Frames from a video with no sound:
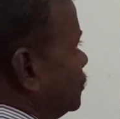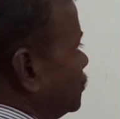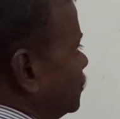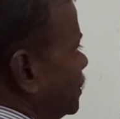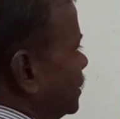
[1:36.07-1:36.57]
to
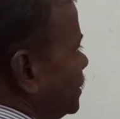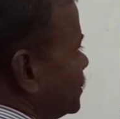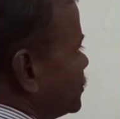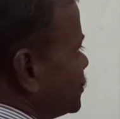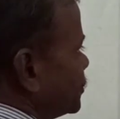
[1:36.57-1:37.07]

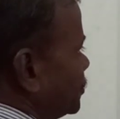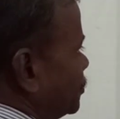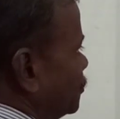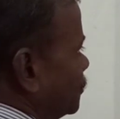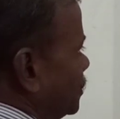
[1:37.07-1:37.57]
minus
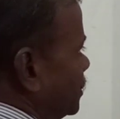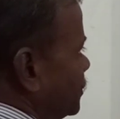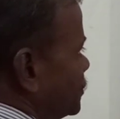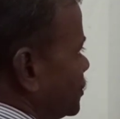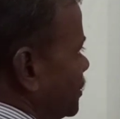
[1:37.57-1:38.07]

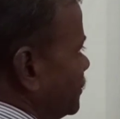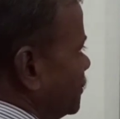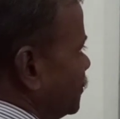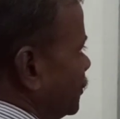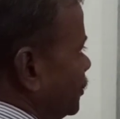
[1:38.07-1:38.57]

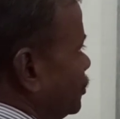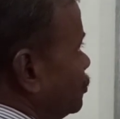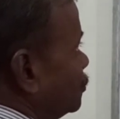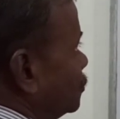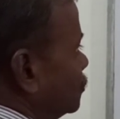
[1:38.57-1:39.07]

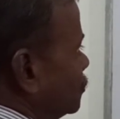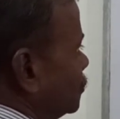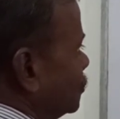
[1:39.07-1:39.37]
27.2